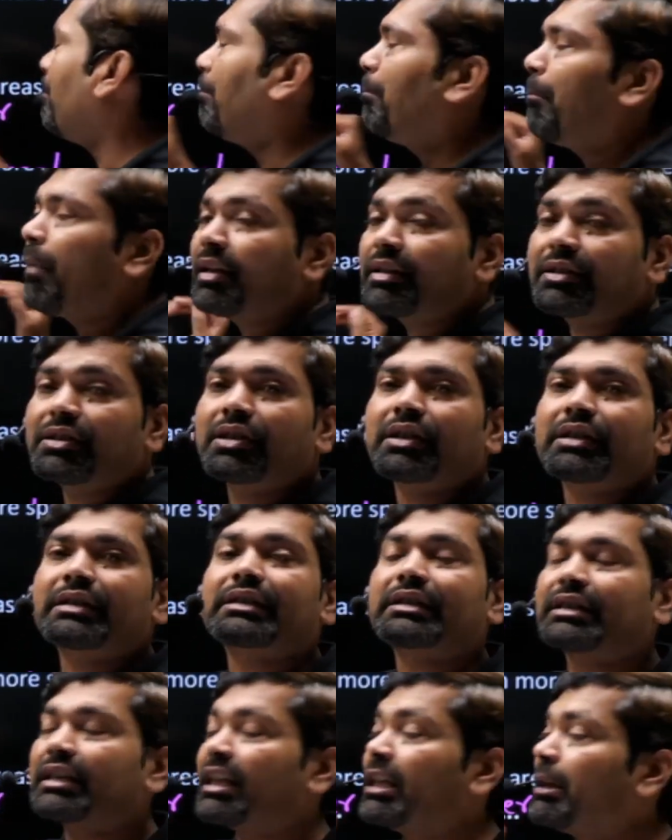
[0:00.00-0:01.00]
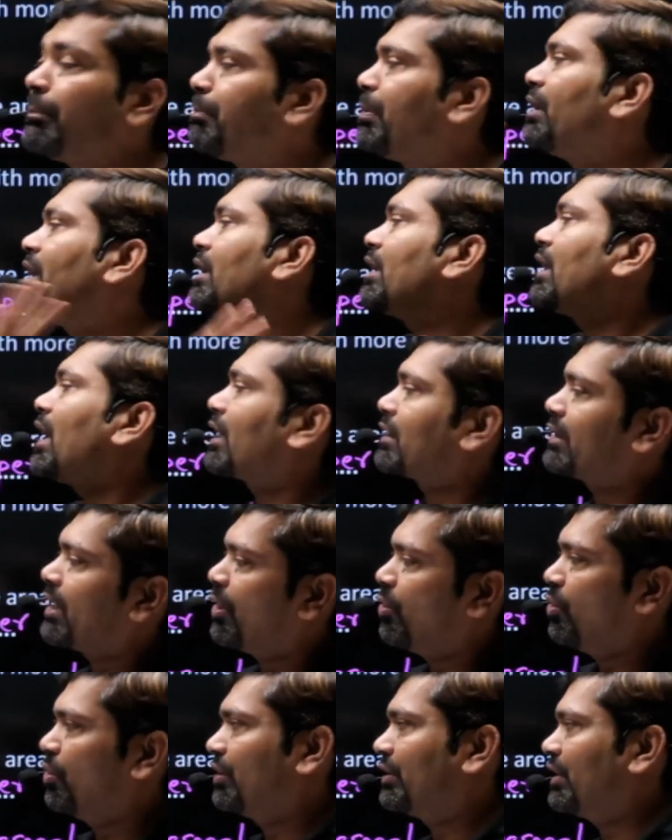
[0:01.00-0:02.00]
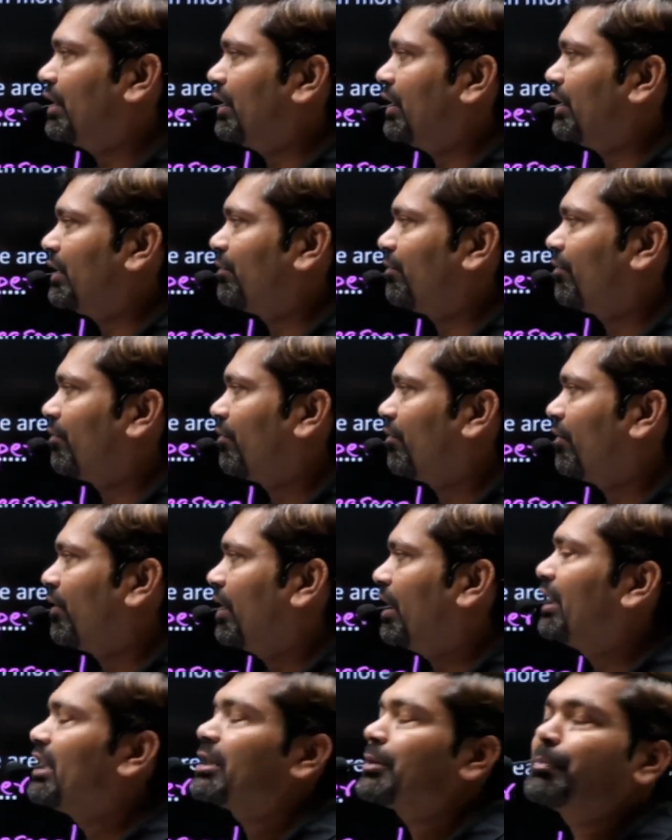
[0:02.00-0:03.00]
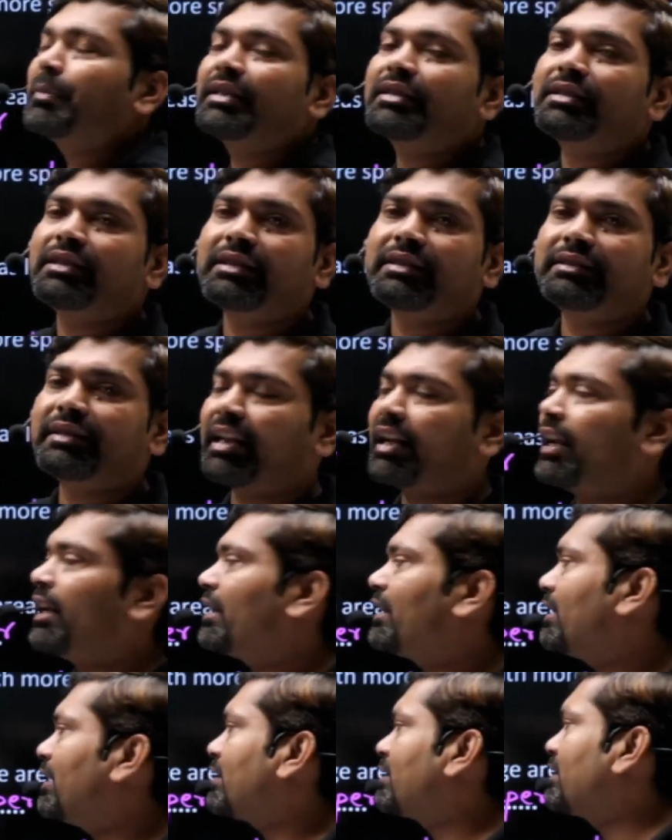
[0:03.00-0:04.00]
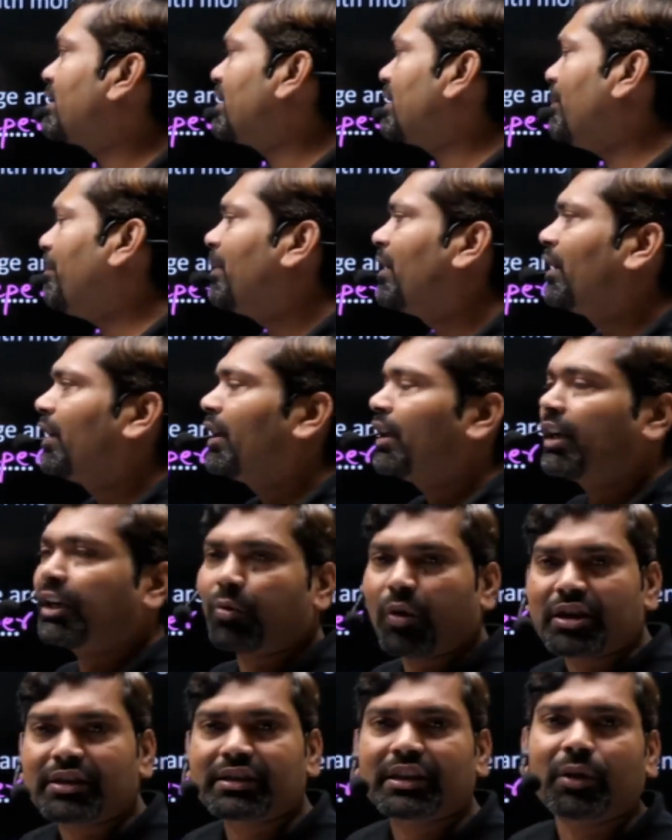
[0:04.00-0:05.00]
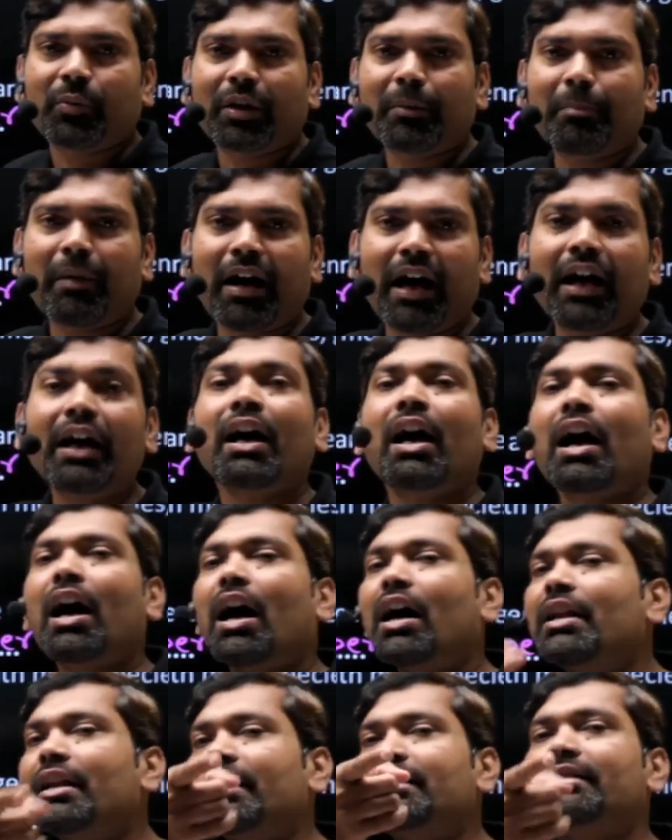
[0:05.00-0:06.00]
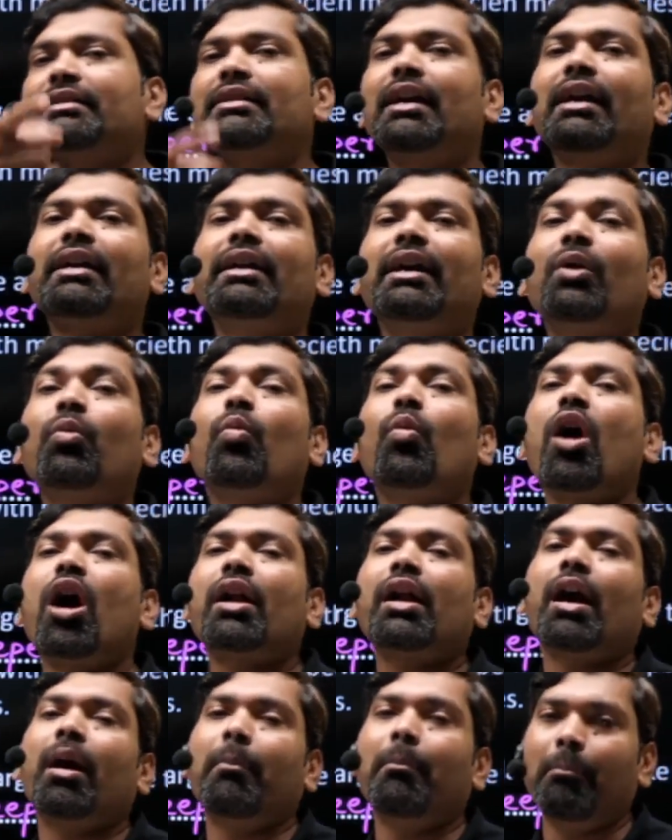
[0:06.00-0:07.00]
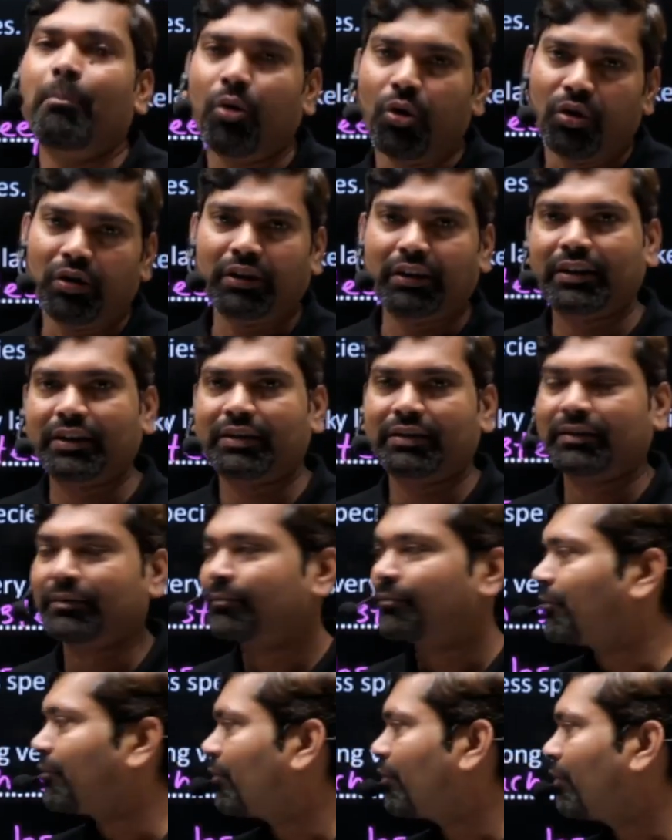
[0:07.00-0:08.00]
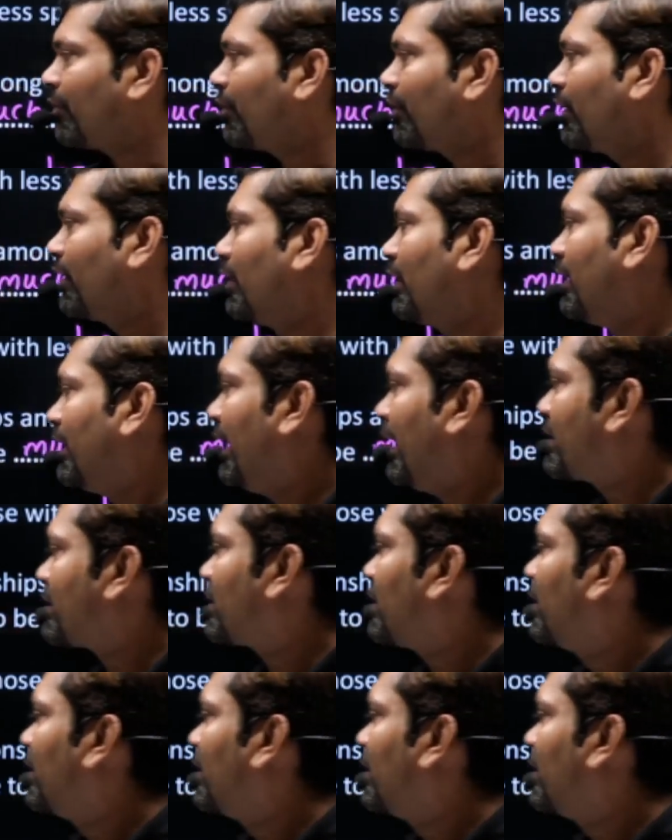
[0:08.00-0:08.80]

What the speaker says: much steeper aagta hogutalli. In the species relationship, it was given by Alexander von Humboldt. Next,